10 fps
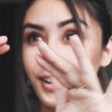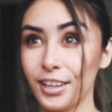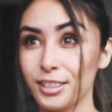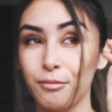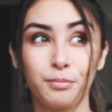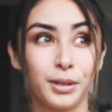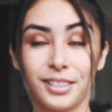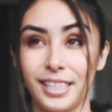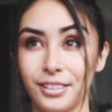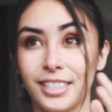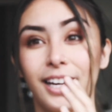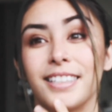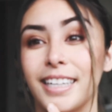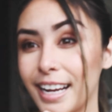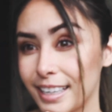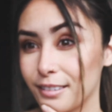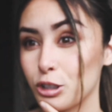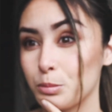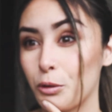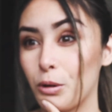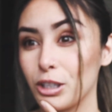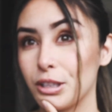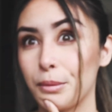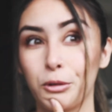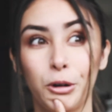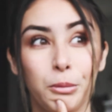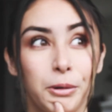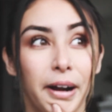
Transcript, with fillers: there are lots of birds outside today and I've just been watching them roam